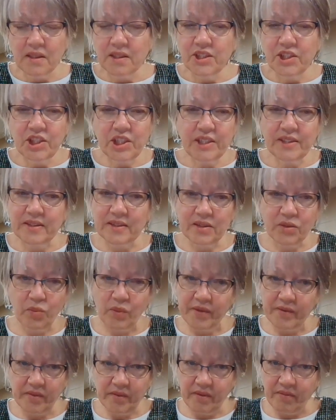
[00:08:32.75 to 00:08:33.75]
Jesus
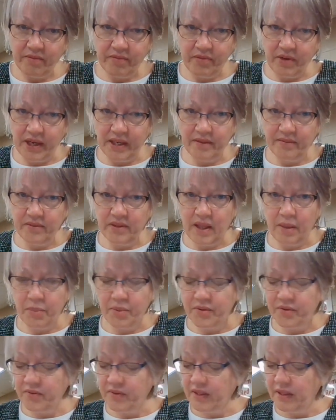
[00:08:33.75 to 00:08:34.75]
wasn't afraid of
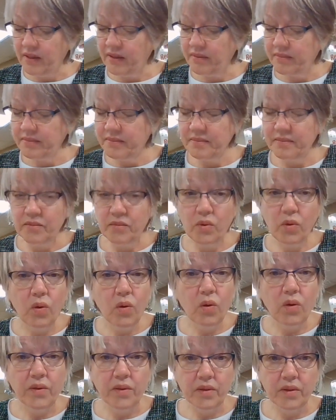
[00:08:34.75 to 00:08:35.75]
leprosy
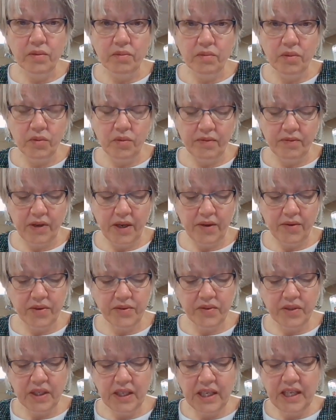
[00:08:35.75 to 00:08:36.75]
or the
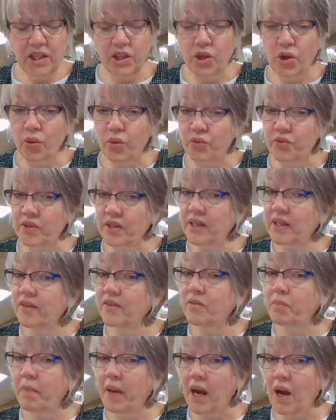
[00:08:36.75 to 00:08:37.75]
coronavirus. He knows that
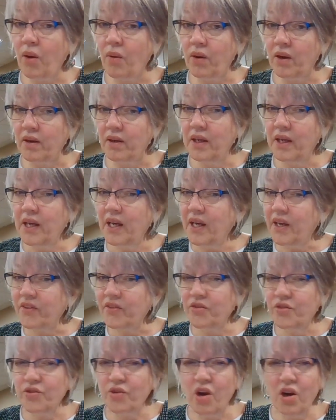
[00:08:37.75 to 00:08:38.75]
his power is
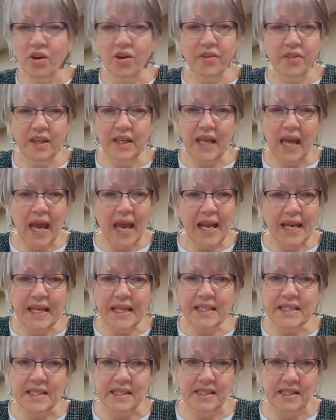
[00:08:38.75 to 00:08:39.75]
stronger than
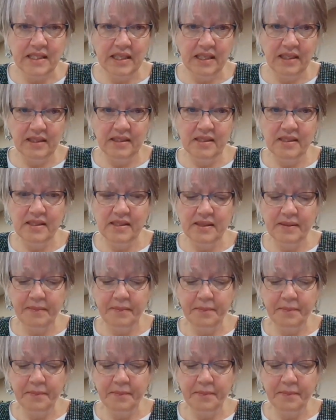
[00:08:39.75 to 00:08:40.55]
any disease.